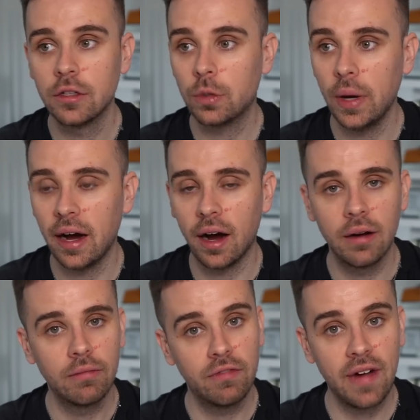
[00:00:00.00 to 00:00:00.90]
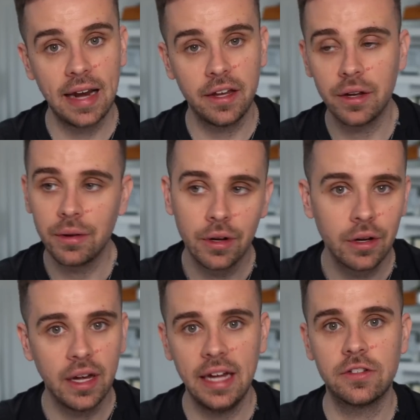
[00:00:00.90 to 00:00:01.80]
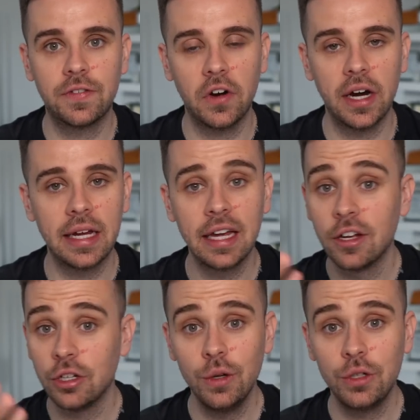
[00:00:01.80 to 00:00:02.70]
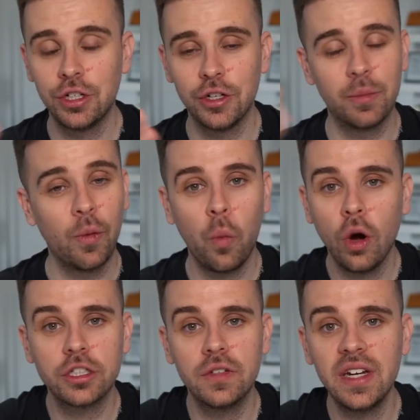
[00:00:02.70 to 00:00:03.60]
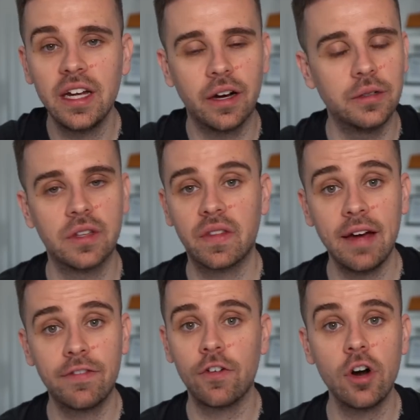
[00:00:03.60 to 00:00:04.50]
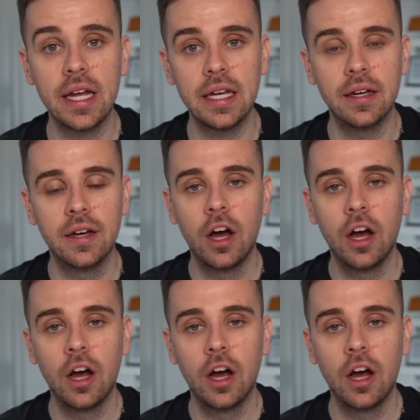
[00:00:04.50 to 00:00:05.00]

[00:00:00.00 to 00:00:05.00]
Twitter, value. It's free. YouTube, watch the videos. They're free.